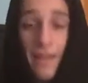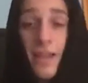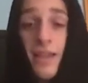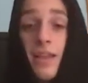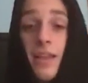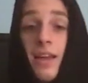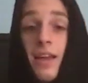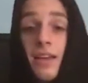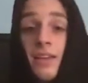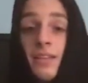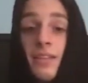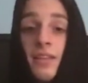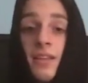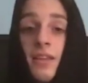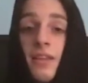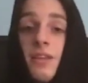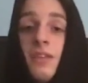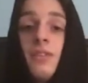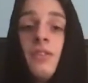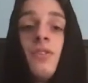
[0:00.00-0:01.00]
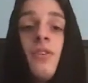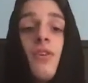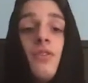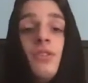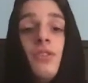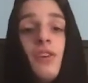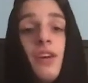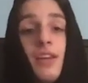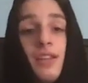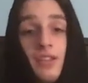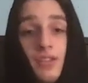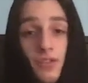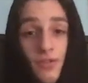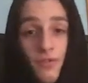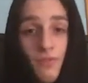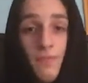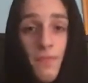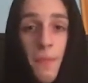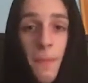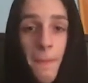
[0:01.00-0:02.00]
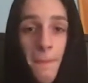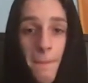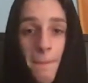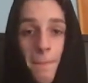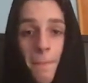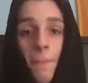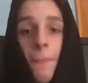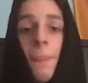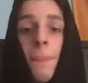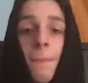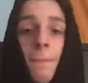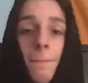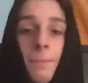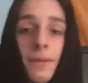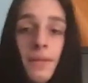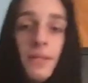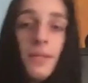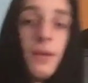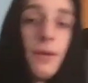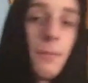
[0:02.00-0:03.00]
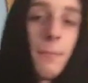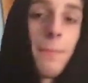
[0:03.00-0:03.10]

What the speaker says: Anyway, guys, talk to you guys soon. Peace out.